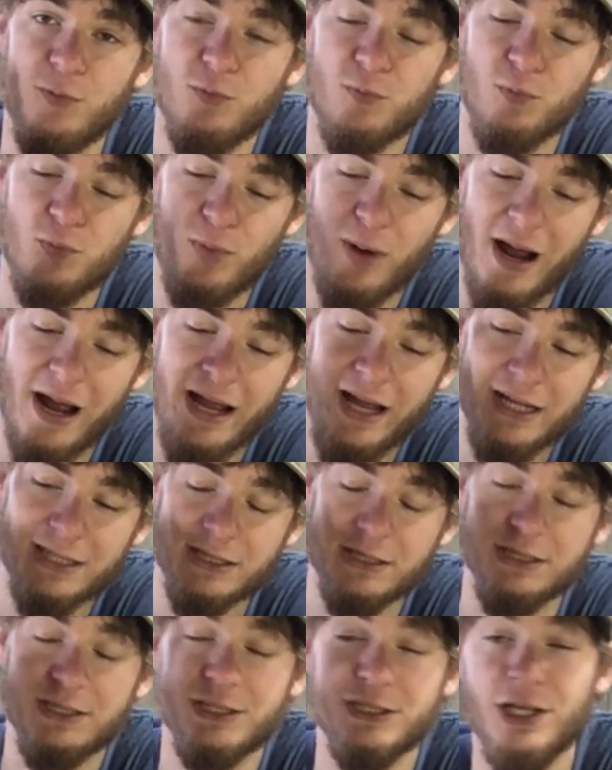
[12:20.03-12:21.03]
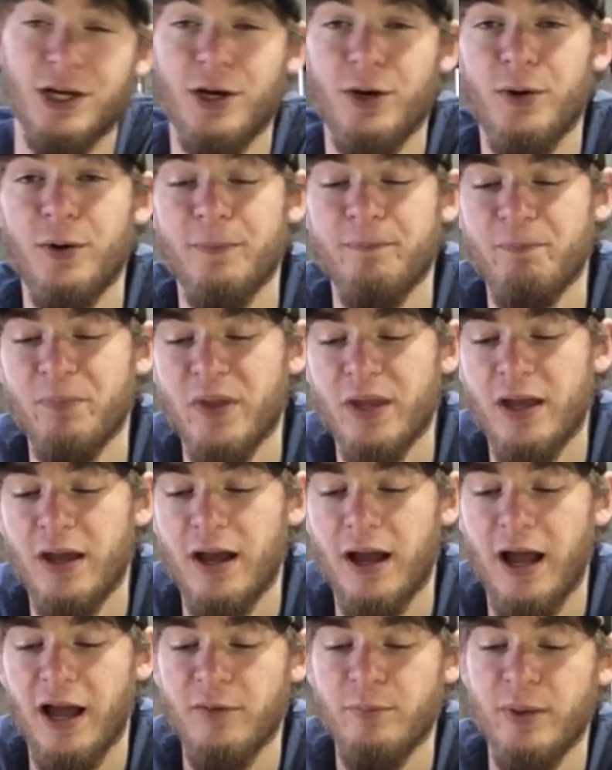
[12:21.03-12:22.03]
Right, so
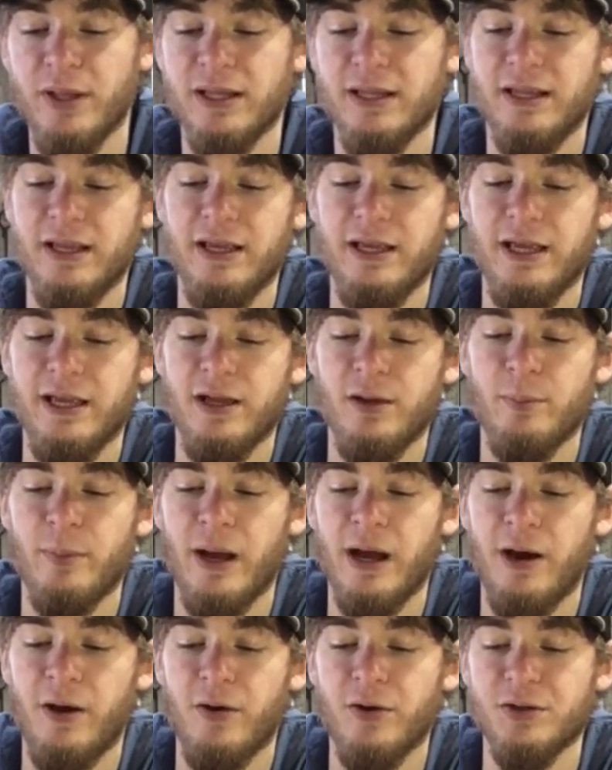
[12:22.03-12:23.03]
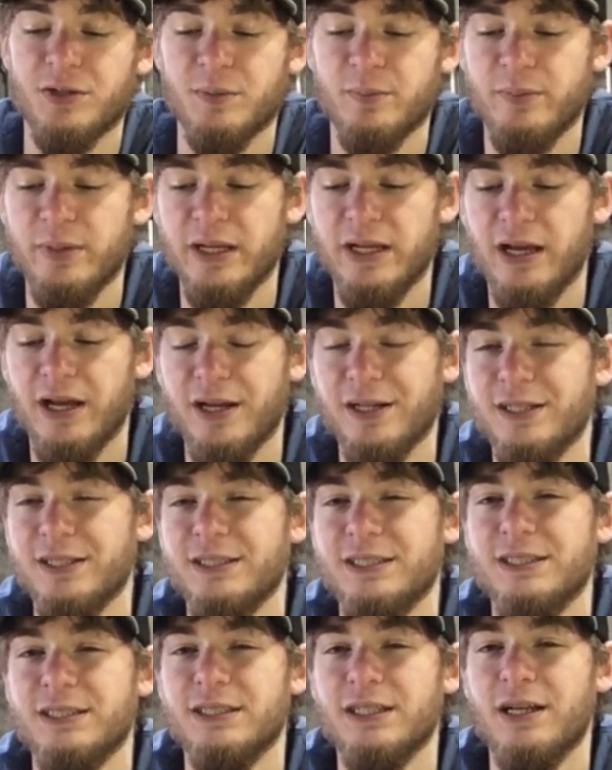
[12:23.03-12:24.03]
I've been thinking about,
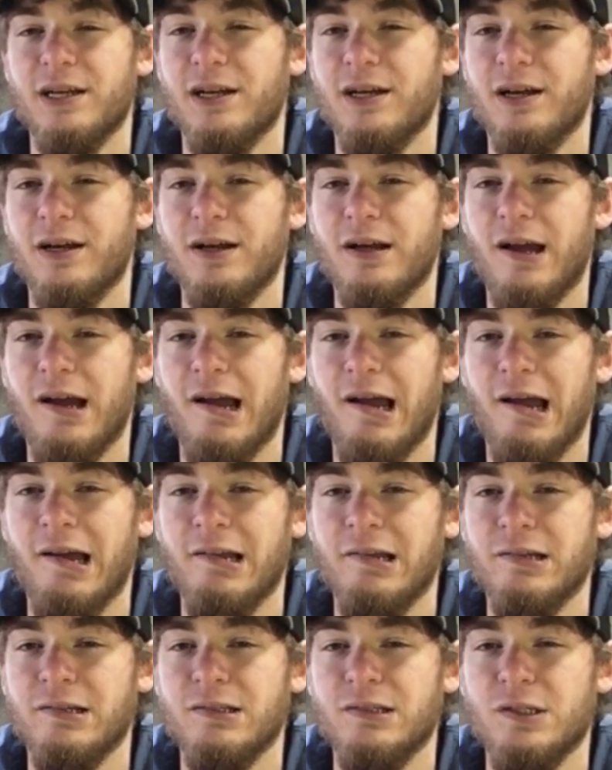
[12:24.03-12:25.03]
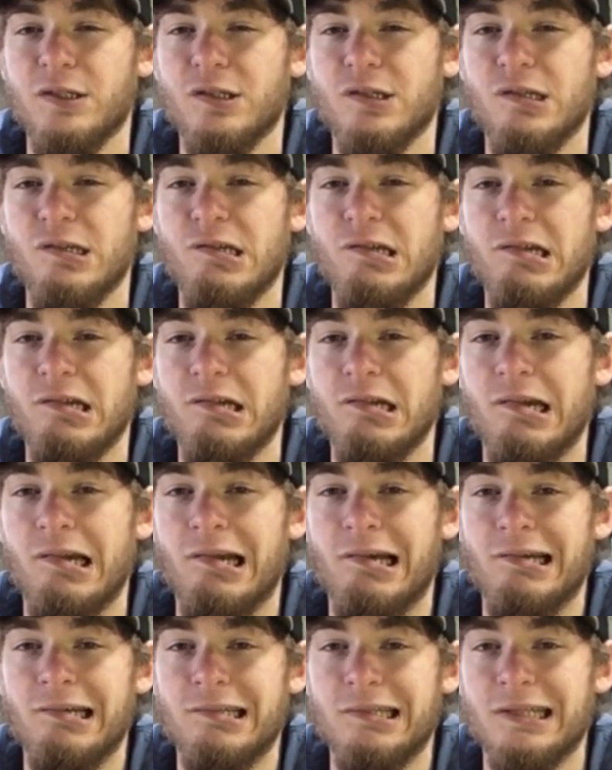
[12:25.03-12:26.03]
because I don't
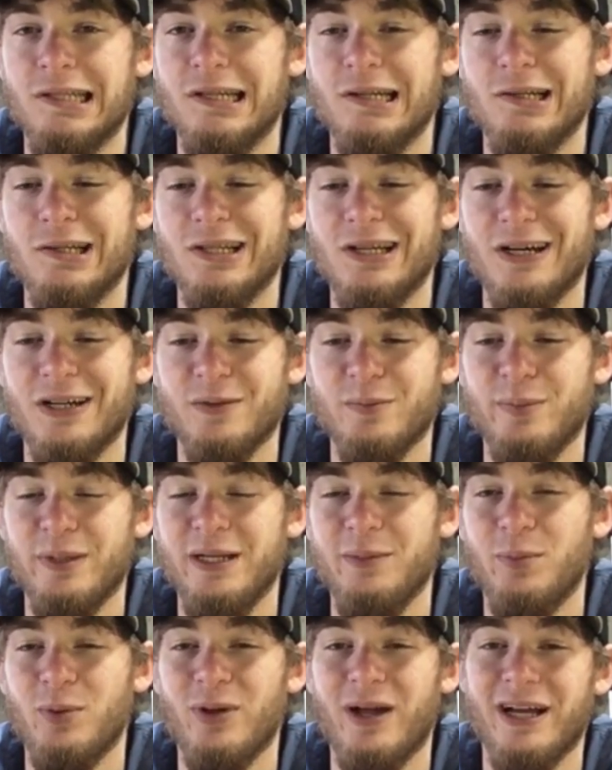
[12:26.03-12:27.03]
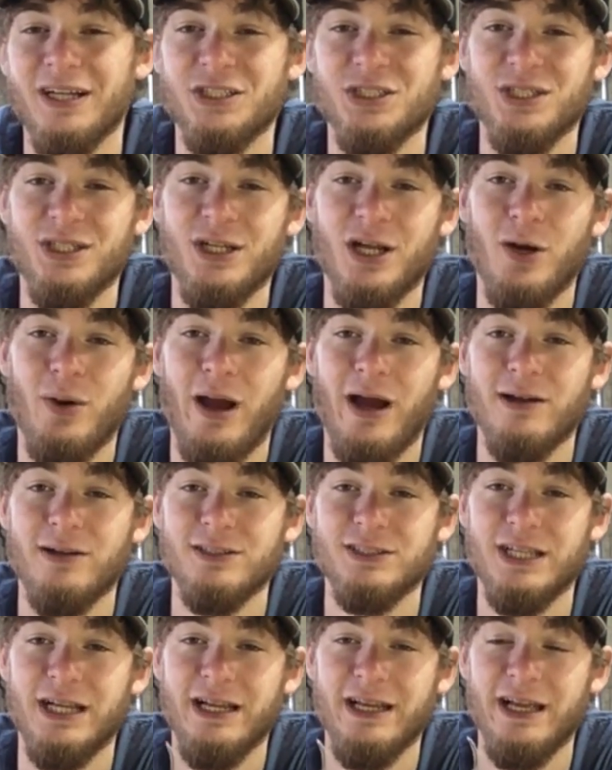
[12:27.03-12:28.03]
know that a lot of people actually know how to
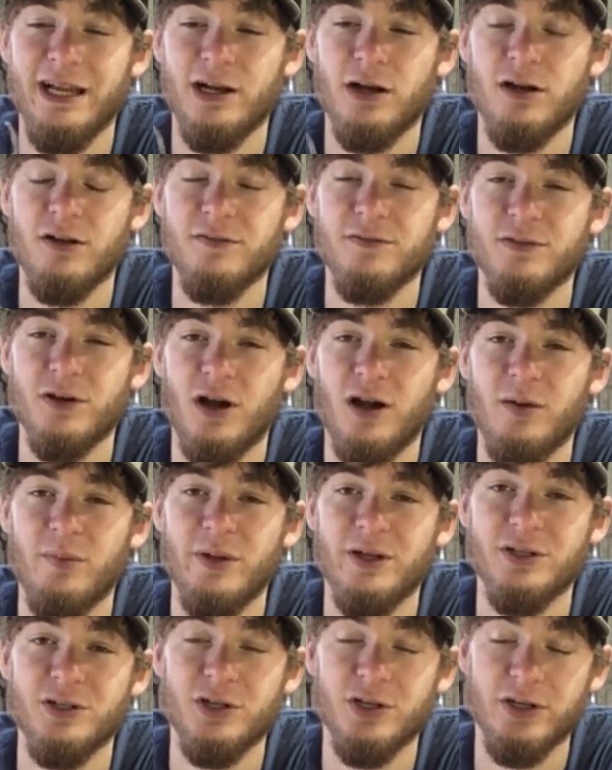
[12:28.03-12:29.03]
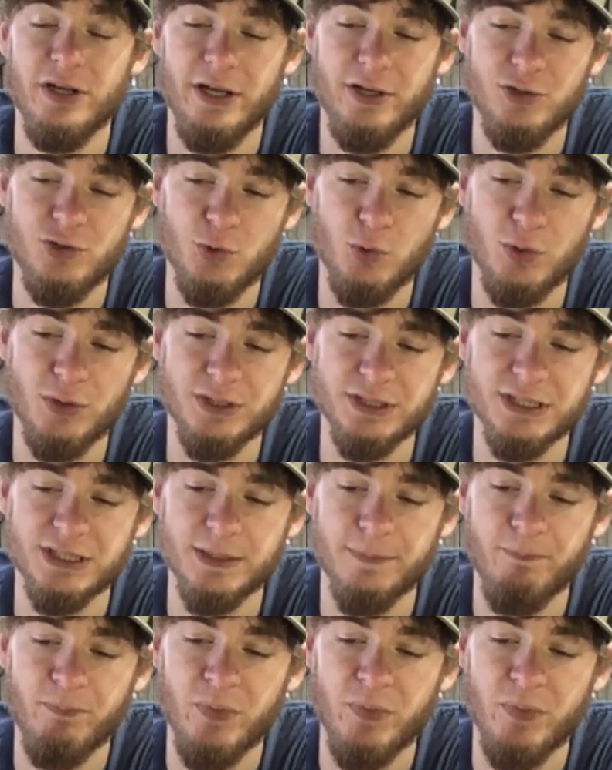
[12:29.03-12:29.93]
take care of carbon cooking tools.